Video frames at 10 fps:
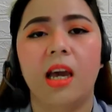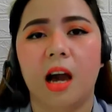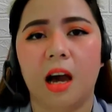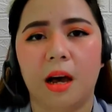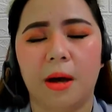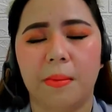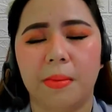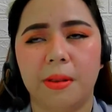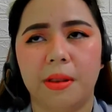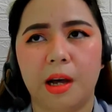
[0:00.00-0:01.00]

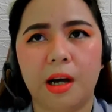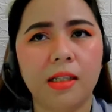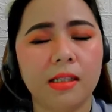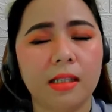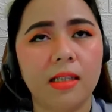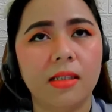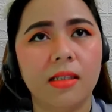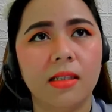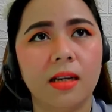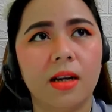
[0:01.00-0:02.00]
not
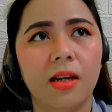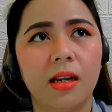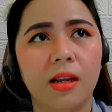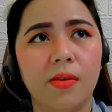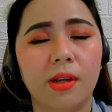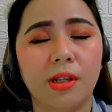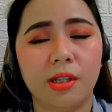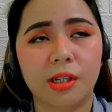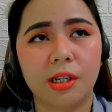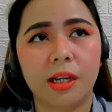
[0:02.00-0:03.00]
necessarily
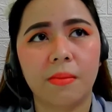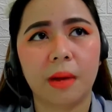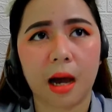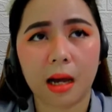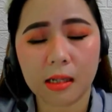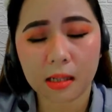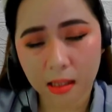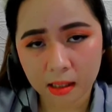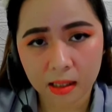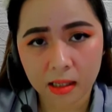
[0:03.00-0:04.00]
returning back